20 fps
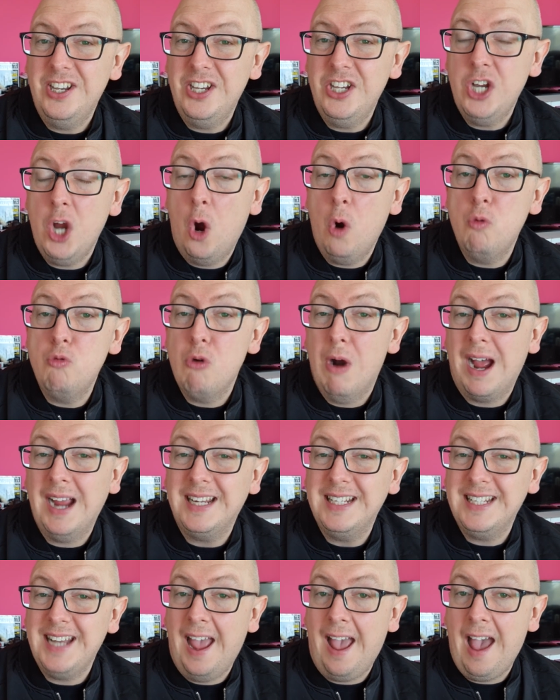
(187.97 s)
know
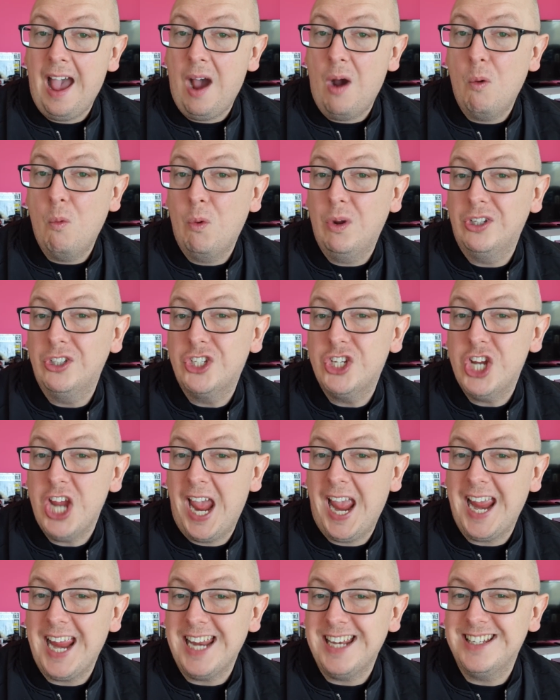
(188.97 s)
right now will
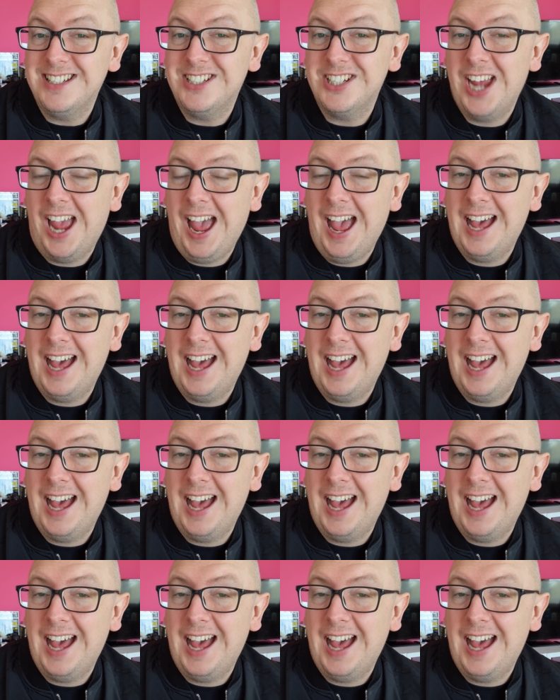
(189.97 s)
change